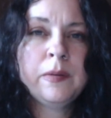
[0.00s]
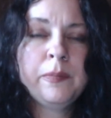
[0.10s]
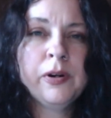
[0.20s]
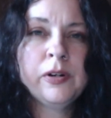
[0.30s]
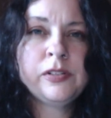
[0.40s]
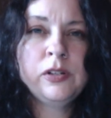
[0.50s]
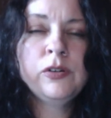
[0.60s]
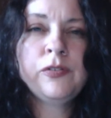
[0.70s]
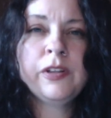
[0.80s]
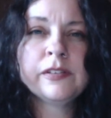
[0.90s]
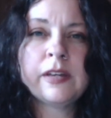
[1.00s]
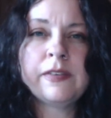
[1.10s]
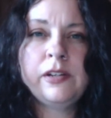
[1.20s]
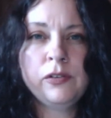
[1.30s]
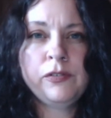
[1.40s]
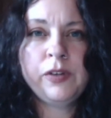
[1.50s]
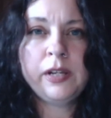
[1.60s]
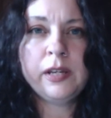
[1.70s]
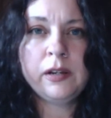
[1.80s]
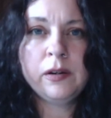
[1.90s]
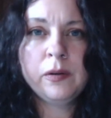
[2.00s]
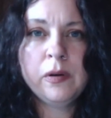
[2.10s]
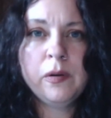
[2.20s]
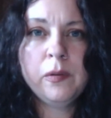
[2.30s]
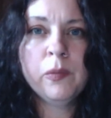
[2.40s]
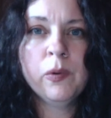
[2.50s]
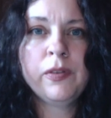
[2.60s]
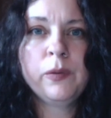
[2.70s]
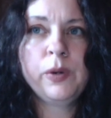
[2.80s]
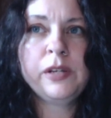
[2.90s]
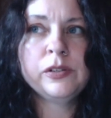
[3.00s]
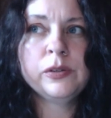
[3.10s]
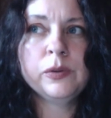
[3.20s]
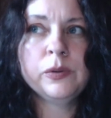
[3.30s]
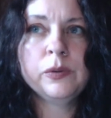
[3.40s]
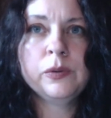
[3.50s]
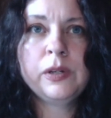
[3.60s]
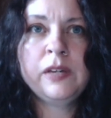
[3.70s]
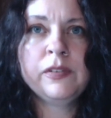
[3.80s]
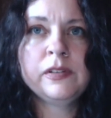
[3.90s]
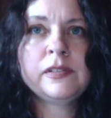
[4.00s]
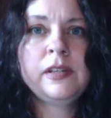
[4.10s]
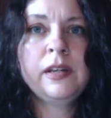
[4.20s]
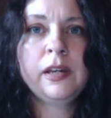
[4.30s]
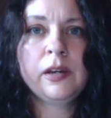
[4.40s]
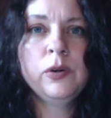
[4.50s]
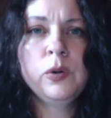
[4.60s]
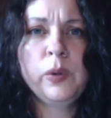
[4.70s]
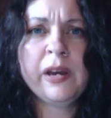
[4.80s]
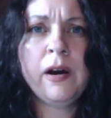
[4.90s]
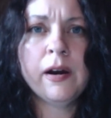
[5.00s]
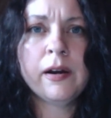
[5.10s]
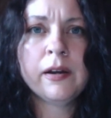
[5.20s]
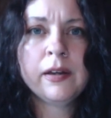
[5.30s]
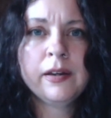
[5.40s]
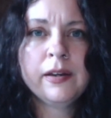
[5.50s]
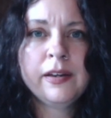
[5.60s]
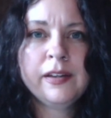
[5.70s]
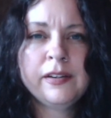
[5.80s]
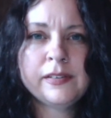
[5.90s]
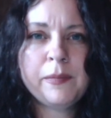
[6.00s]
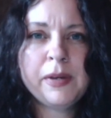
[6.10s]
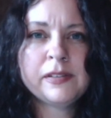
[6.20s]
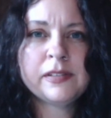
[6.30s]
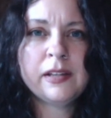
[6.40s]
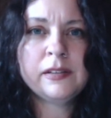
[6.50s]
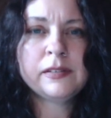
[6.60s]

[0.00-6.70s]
person who feels like they don't fit in more than we do even seeing who we are. Does that make sense?